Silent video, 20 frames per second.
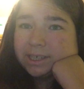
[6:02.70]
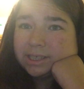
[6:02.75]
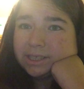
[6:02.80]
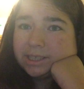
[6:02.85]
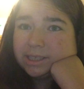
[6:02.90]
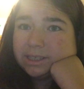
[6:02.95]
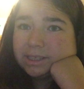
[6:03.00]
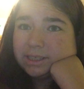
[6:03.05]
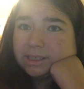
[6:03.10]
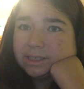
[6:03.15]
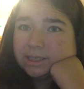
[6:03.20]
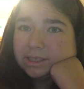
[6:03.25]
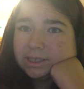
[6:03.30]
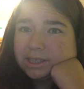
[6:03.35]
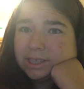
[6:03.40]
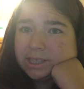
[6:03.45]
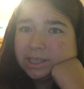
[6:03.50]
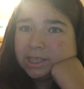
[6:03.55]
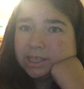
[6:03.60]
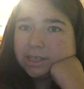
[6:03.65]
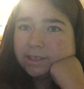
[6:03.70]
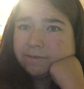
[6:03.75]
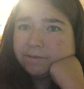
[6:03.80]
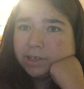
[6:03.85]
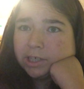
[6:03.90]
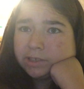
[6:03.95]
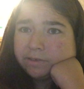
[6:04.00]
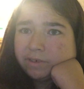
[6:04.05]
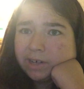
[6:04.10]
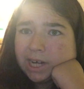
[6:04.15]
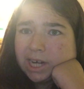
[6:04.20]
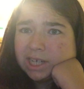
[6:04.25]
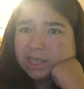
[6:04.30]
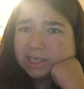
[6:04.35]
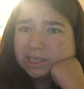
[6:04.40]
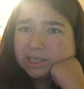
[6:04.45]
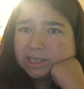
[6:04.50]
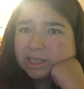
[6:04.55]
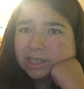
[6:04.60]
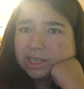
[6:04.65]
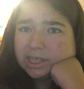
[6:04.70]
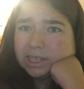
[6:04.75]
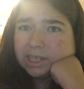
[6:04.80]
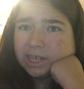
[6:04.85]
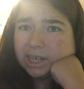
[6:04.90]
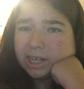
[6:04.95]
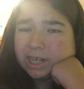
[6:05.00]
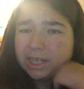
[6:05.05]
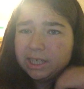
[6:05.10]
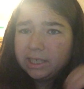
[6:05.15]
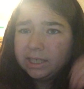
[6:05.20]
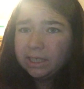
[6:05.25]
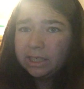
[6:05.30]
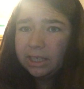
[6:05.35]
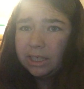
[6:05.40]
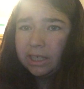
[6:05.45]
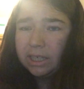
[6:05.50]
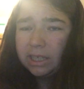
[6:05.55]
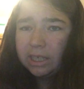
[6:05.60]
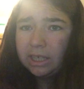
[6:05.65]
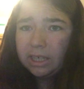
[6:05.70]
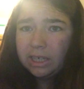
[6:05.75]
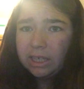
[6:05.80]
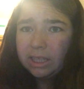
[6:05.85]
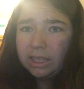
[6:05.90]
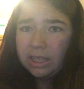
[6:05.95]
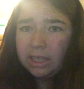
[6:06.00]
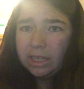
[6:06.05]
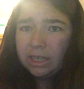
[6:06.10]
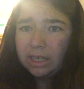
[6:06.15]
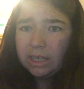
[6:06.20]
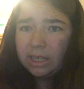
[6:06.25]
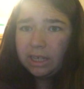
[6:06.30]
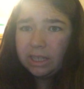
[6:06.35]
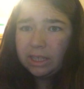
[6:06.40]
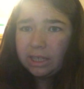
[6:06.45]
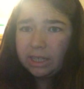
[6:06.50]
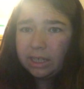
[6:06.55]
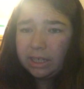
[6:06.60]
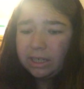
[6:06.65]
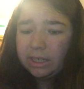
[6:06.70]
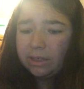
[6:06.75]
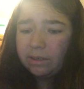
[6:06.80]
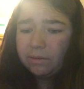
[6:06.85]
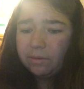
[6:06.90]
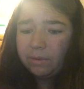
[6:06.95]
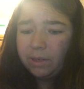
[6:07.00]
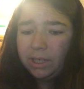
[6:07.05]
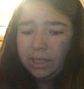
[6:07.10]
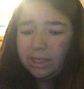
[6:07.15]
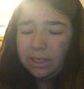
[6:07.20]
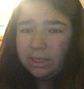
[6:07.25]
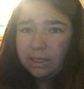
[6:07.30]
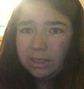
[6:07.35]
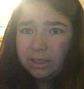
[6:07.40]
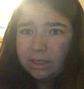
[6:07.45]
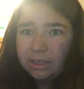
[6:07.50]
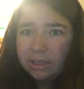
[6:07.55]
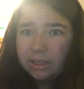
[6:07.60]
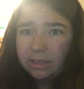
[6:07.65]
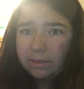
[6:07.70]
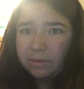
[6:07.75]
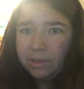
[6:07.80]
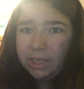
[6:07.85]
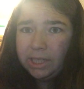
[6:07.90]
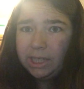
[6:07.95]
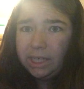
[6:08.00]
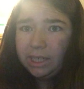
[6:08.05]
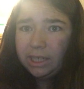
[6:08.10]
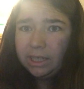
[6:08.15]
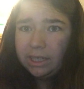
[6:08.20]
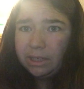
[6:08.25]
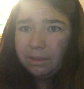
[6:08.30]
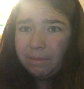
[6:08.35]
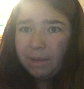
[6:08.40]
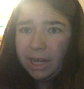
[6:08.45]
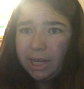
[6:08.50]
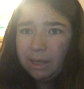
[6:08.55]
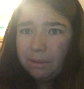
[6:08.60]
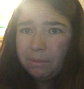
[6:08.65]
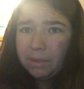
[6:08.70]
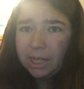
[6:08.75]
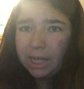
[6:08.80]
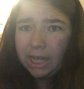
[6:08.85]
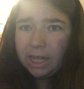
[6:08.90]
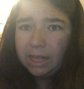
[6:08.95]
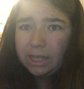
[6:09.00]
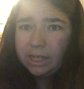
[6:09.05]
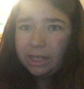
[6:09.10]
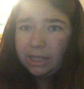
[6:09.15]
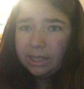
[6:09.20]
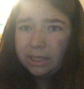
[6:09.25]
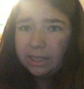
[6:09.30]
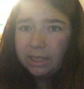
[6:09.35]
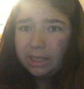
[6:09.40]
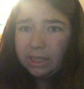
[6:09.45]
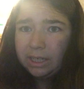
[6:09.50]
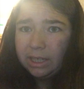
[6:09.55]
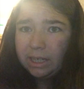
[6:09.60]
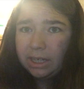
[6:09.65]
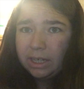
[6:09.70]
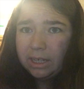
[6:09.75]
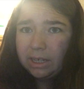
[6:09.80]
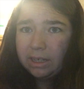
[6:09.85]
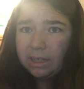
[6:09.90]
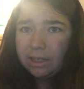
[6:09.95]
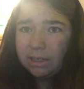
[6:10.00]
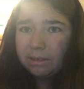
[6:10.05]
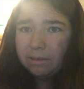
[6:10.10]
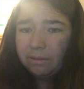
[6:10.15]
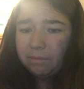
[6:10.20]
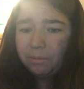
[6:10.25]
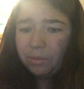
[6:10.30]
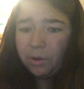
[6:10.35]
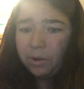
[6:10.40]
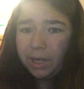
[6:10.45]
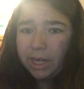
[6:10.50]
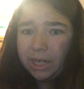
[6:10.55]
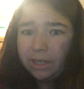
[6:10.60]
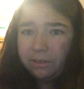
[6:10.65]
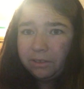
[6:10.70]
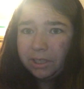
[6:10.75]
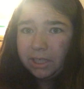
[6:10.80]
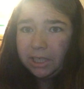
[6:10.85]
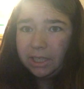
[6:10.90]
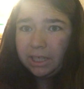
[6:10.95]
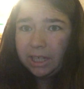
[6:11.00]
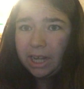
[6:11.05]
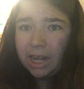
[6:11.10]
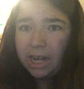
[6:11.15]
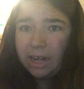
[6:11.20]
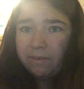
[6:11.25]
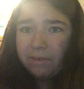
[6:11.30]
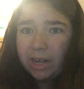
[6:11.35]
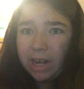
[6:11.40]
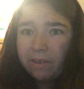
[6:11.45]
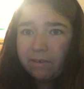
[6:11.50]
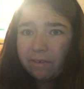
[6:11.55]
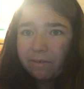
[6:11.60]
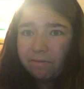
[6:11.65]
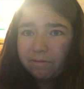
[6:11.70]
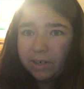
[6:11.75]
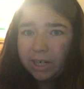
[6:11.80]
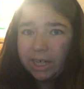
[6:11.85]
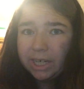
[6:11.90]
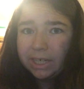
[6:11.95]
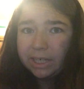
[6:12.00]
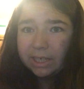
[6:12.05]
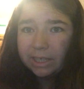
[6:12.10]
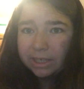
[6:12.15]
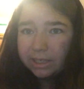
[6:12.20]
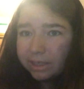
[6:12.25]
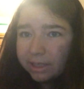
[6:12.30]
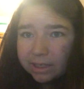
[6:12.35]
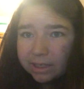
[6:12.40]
because this is his first friend, and it's like, what? Really? You make him the killer? Poor Henry. Can't even have a friend.